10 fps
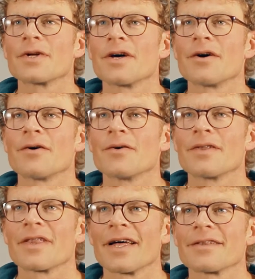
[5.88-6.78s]
we know
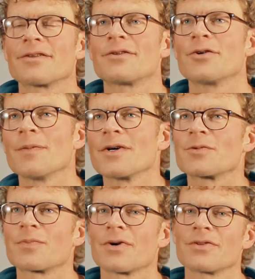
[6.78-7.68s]
that too
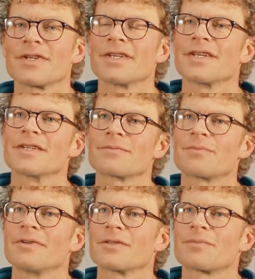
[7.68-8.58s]
much protein
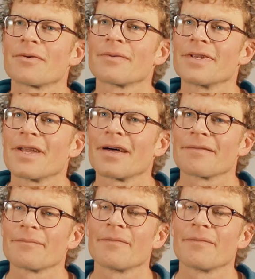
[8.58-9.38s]
is probably not